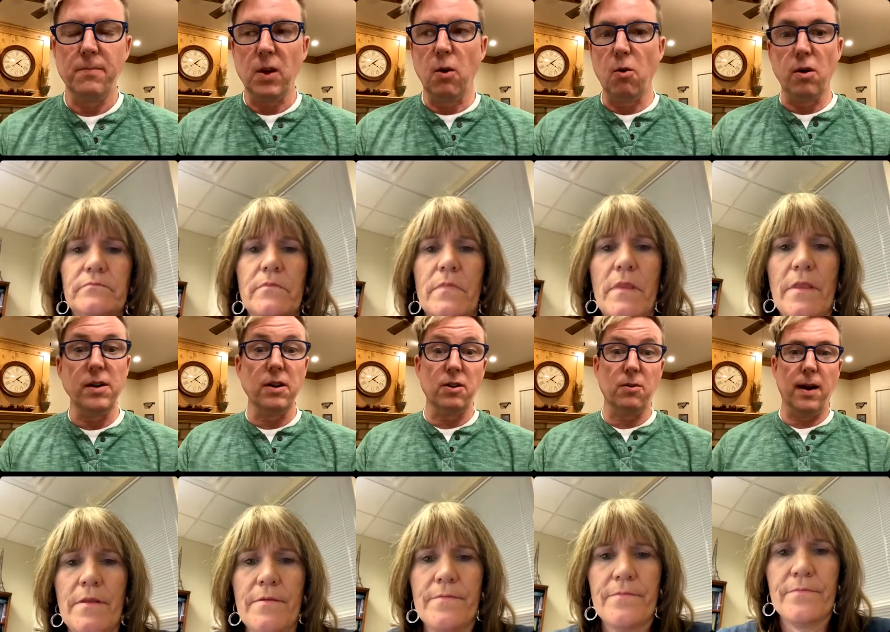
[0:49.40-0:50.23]
Speaker 1: or
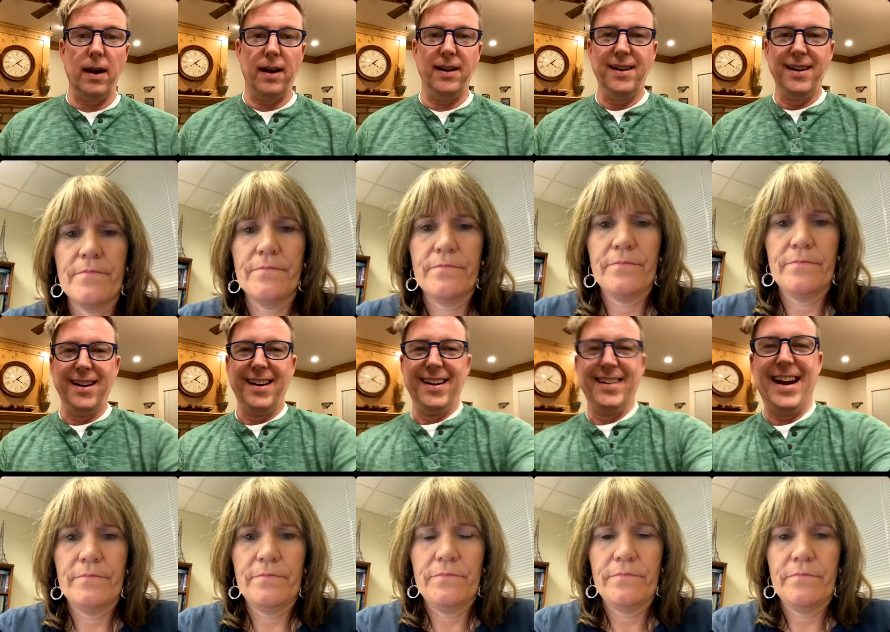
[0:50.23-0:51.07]
Ukraine,
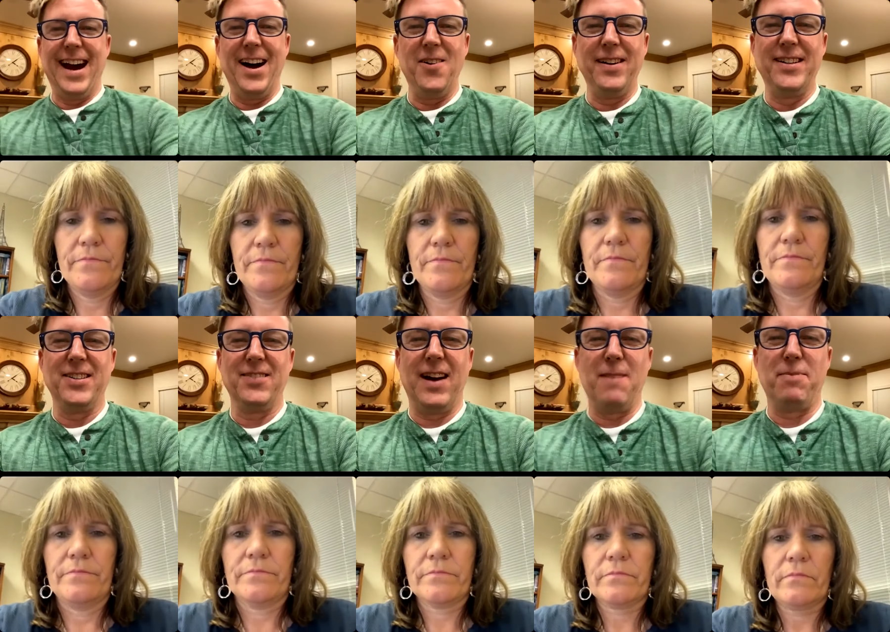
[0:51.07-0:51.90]
now is your
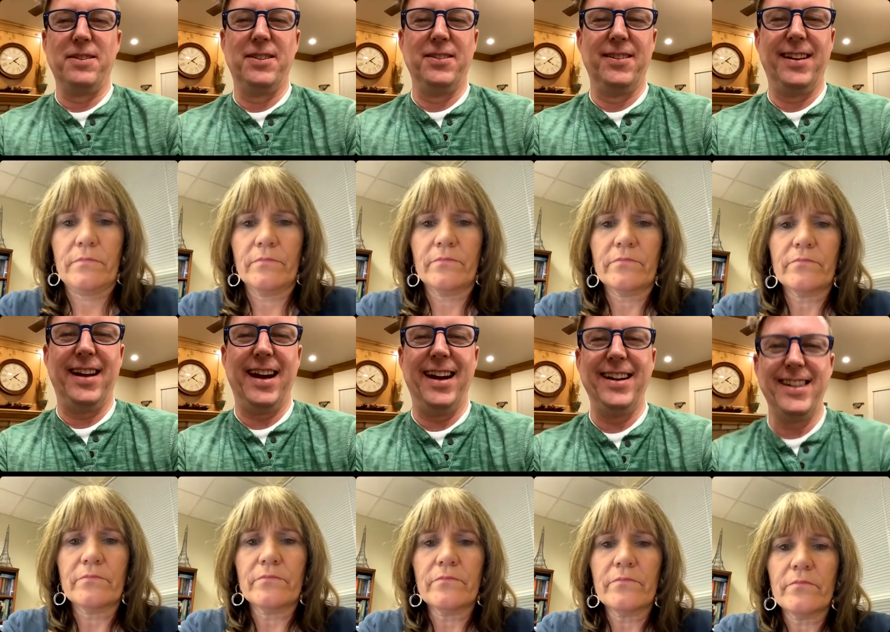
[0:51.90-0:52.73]
opportunity.
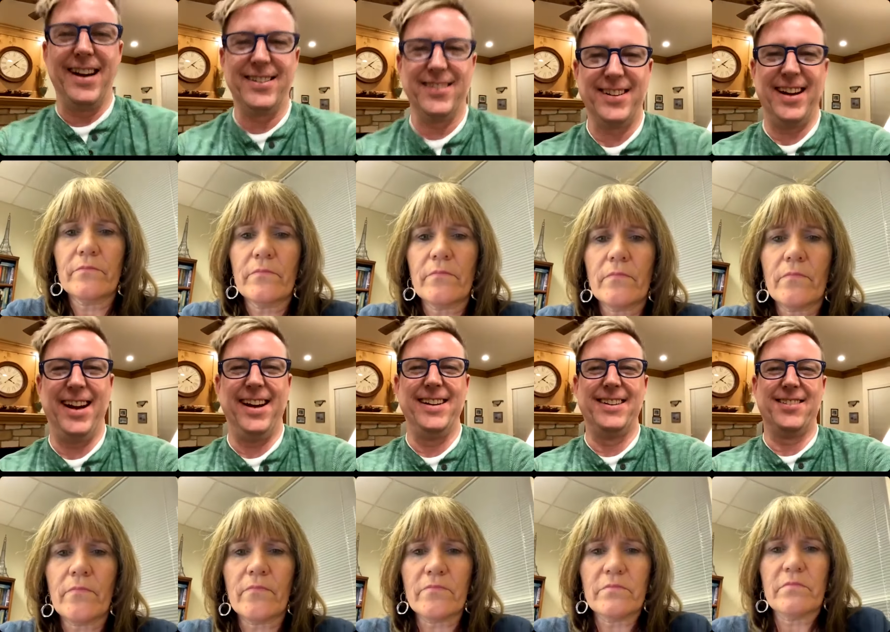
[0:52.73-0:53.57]
Hey, Dr. Kane,
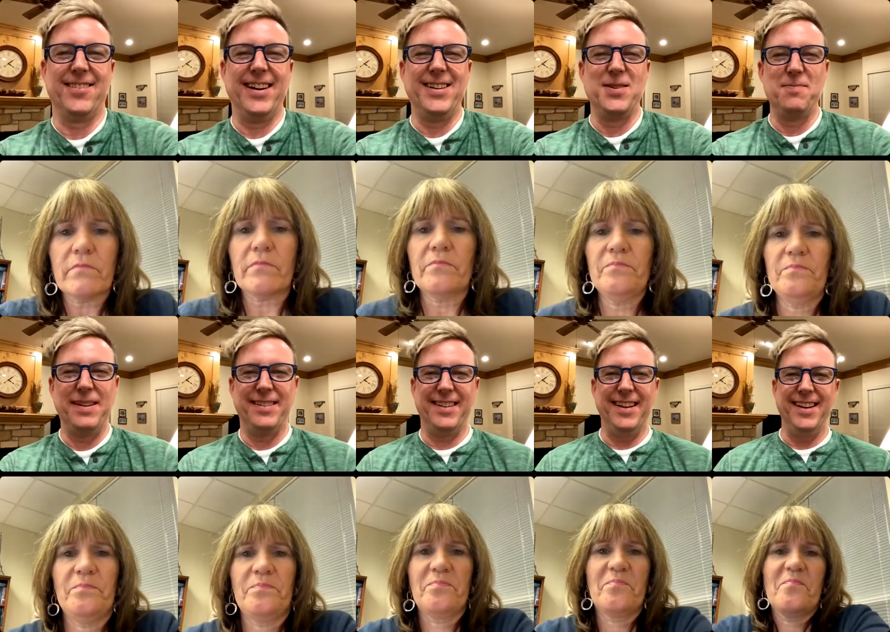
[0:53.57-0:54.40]
it's great to be
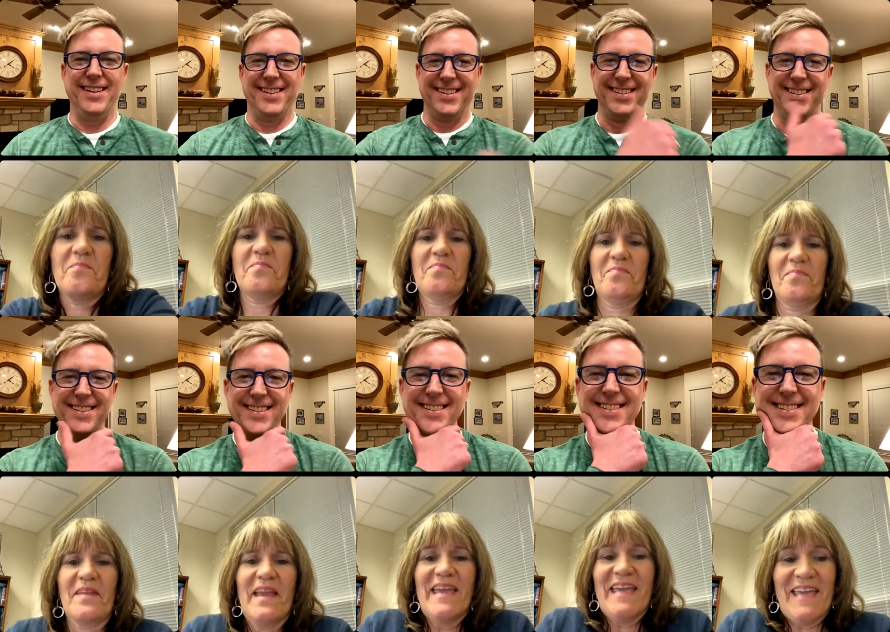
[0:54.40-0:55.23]
seen.
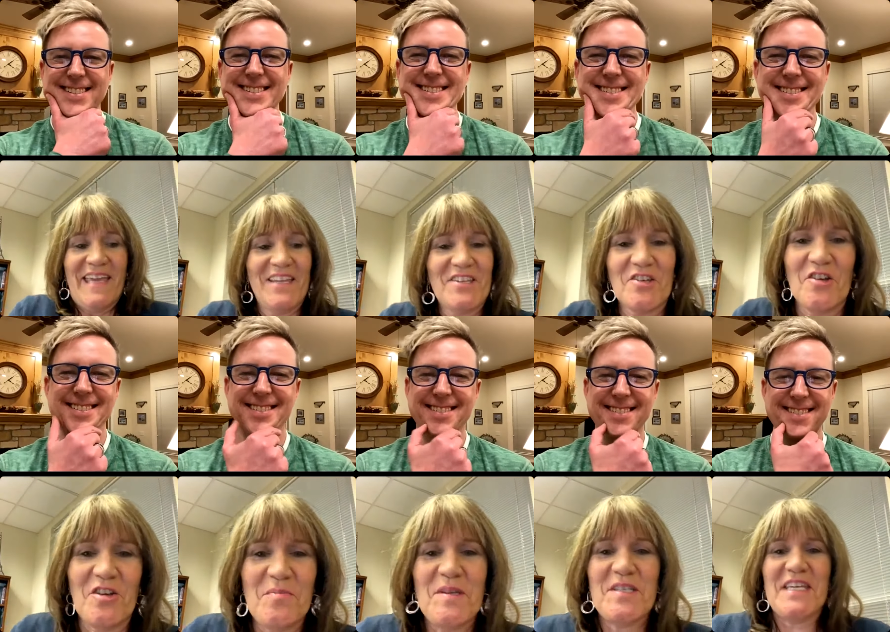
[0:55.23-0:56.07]
Speaker 2: It's good to be
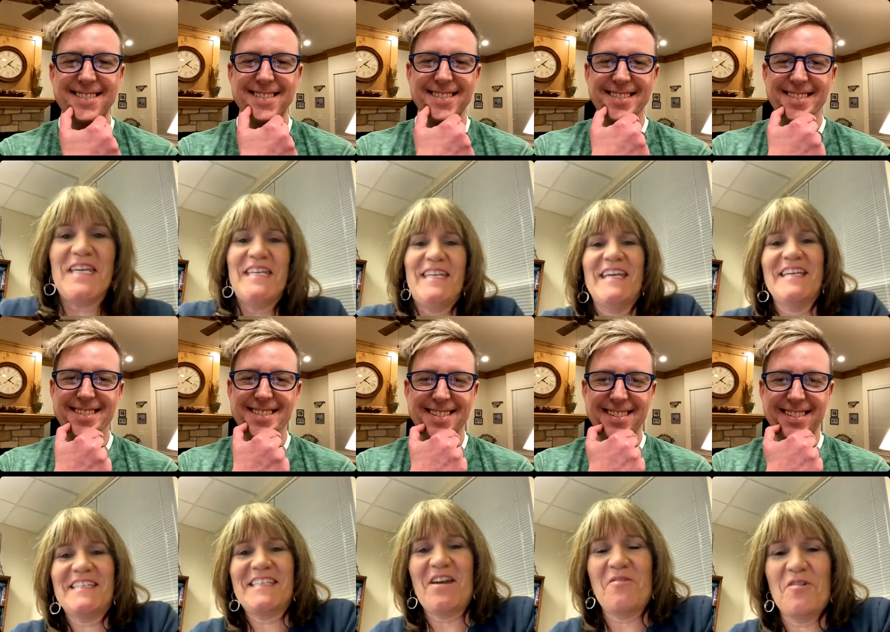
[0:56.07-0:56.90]
seen. Yes. How
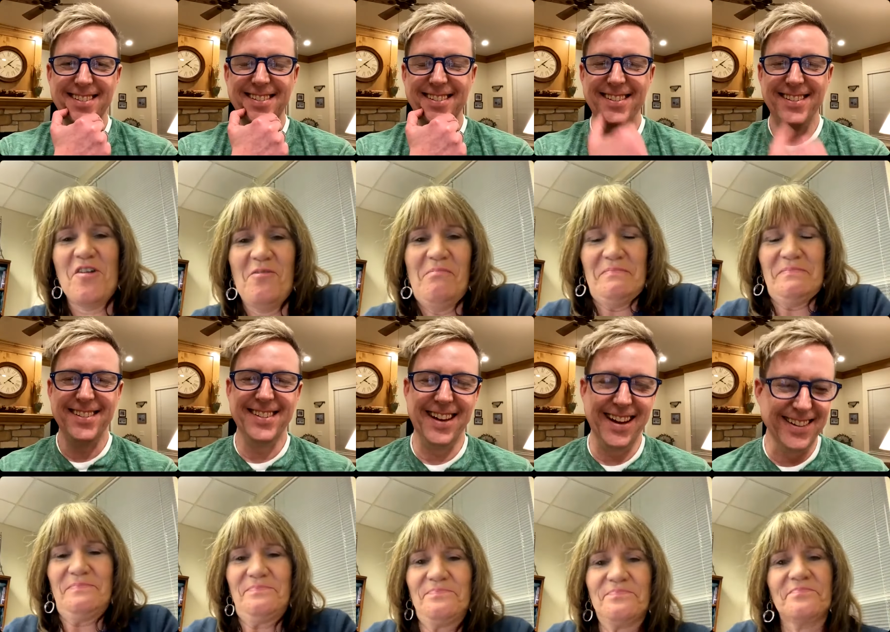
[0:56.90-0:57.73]
are you?
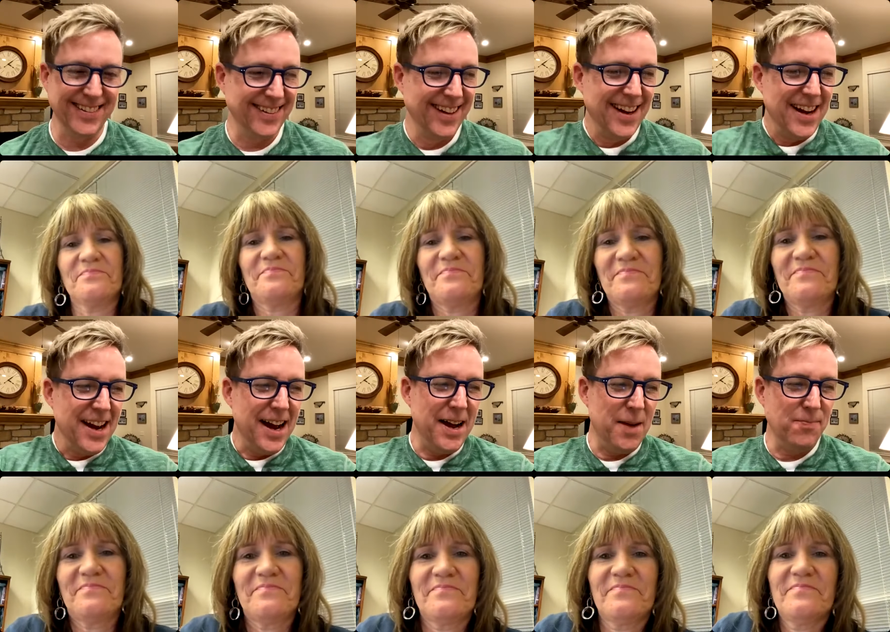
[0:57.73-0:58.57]
Speaker 1: Yes.
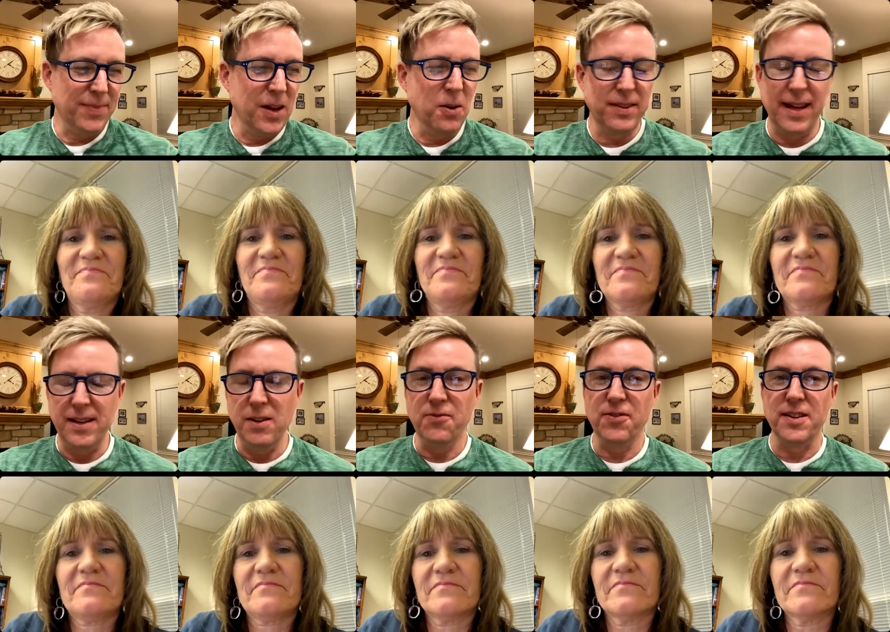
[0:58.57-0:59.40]
Um, no, thank you
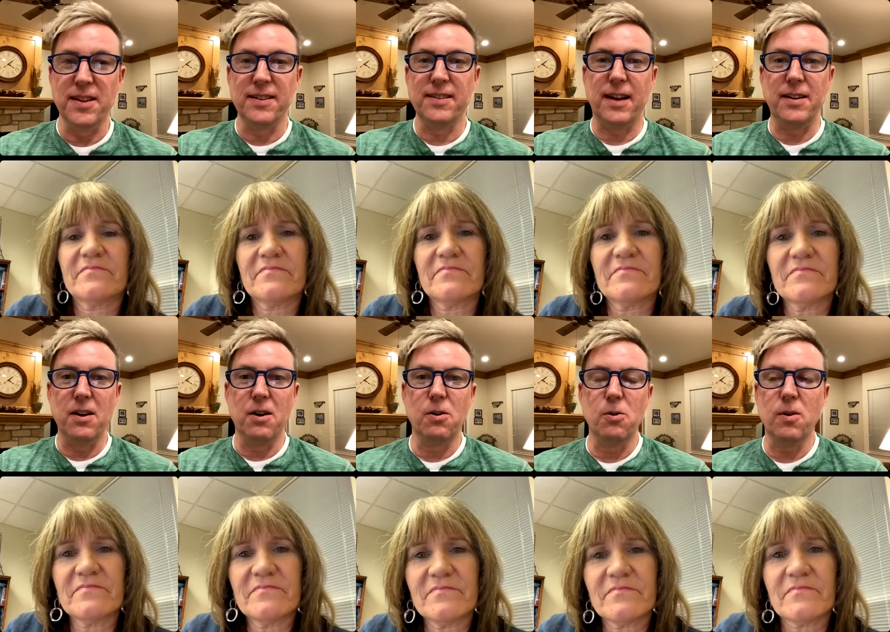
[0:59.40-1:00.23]
for this. I
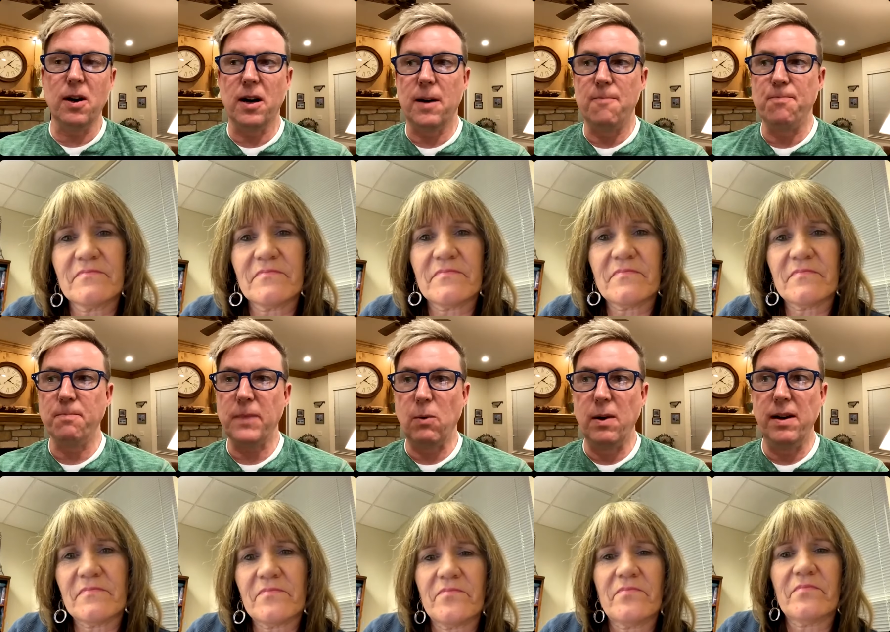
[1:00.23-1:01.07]
know um, we